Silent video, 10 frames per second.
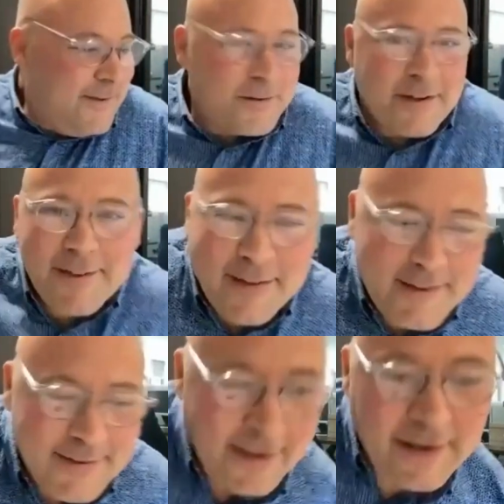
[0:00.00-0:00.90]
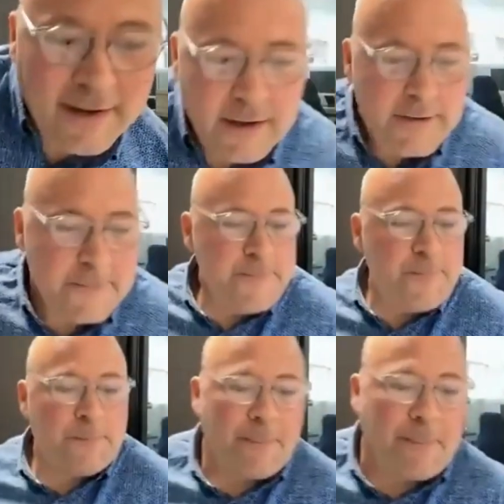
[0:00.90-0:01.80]
Okay, thanks, Hannah.
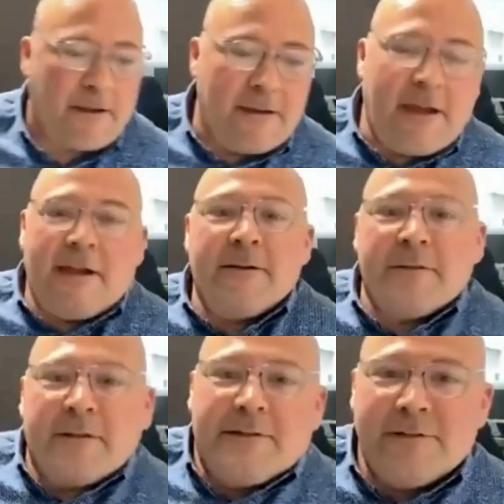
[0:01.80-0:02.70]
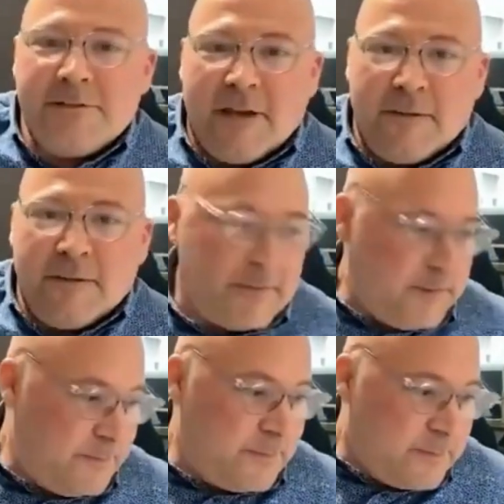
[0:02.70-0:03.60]
Yeah, as you say,
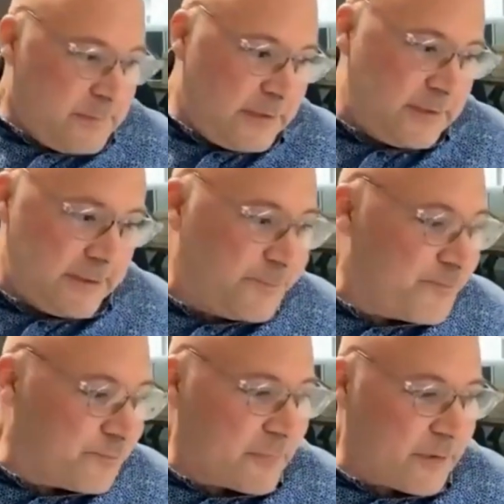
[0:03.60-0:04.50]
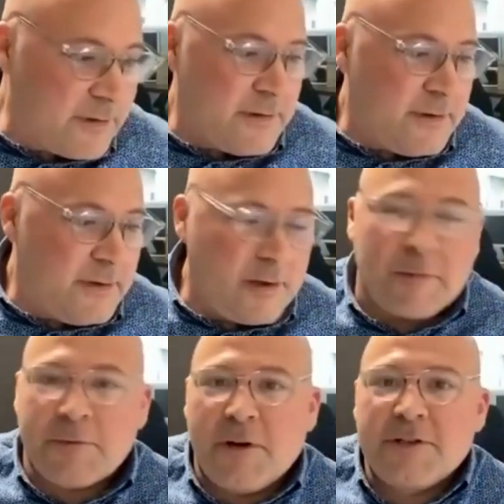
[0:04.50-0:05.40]
I'm
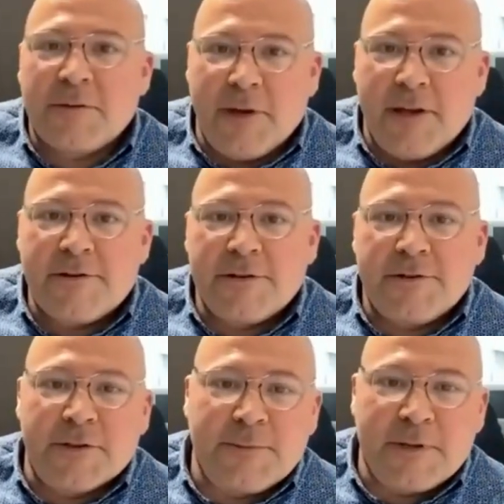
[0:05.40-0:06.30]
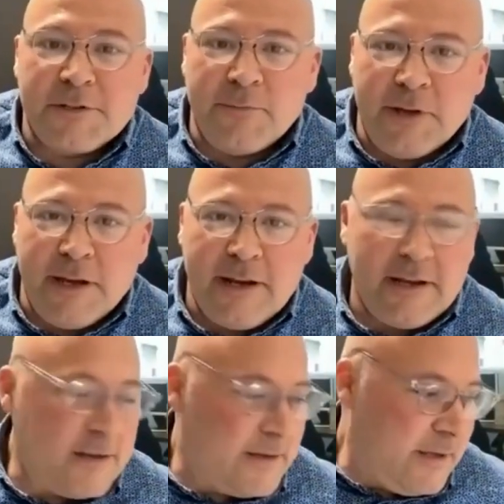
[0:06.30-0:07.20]
a project manager in transportation
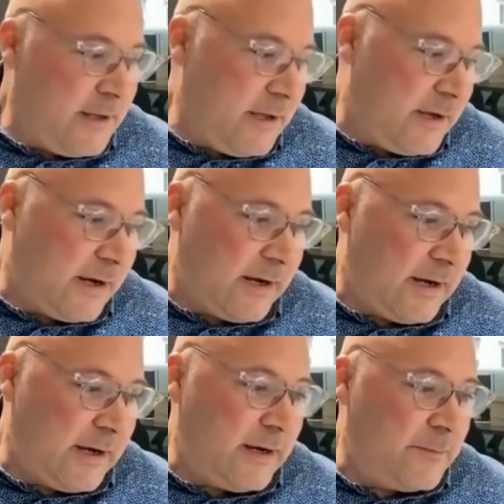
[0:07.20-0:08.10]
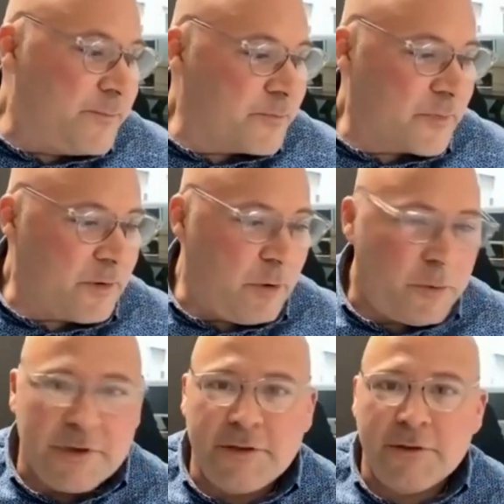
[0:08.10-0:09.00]
planning.
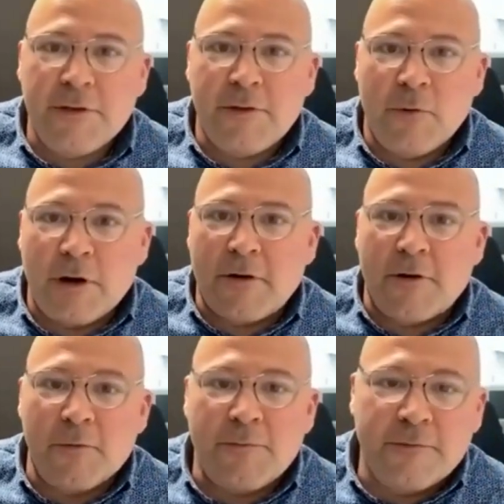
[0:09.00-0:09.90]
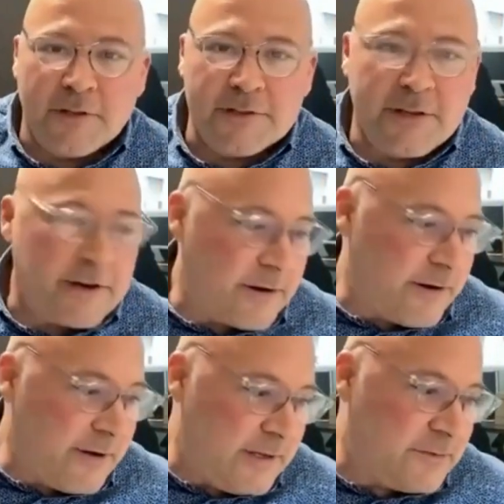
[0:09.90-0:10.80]
What our group does
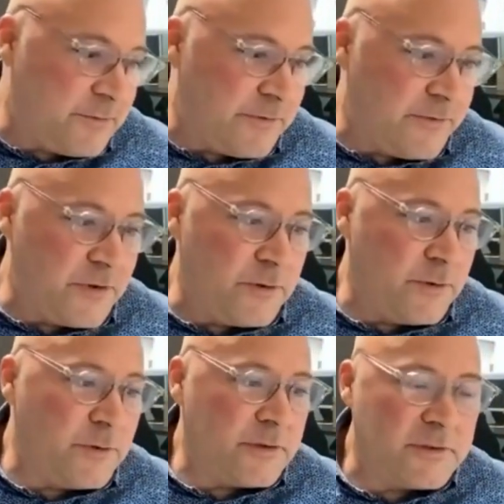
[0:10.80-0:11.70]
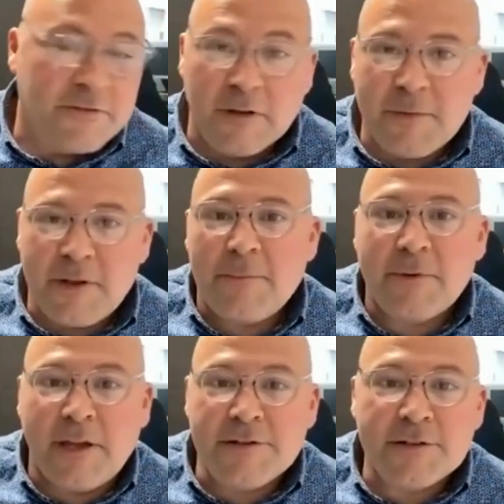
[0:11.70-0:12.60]
here is review development
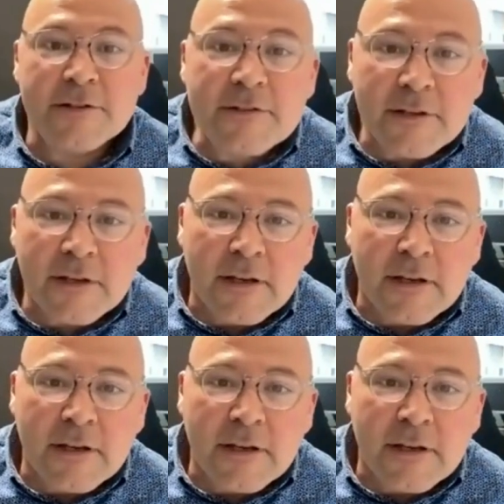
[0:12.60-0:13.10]
applications.